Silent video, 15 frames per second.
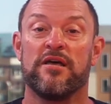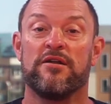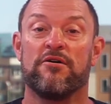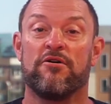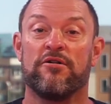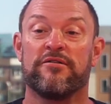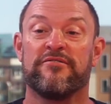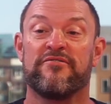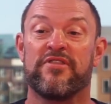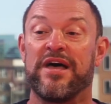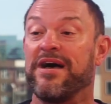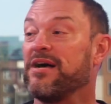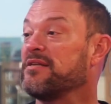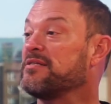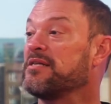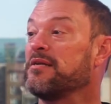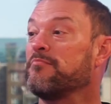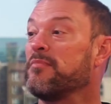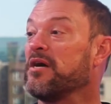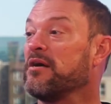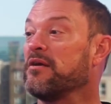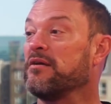all of that. And
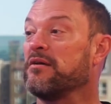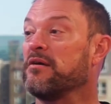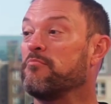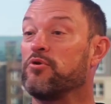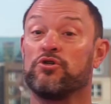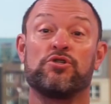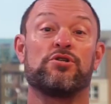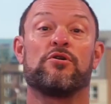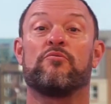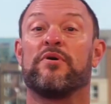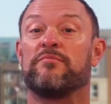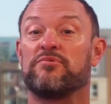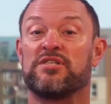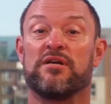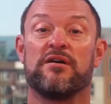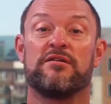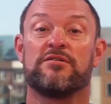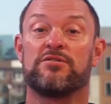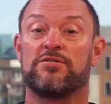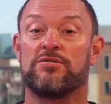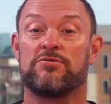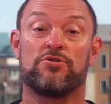my personal website
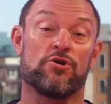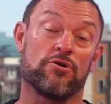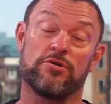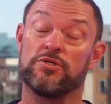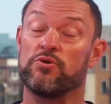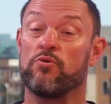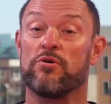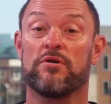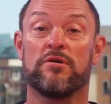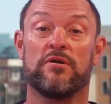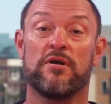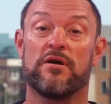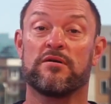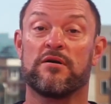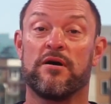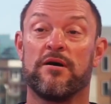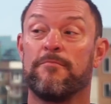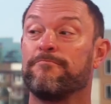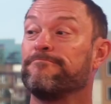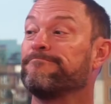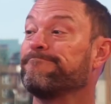is charleshorton.com.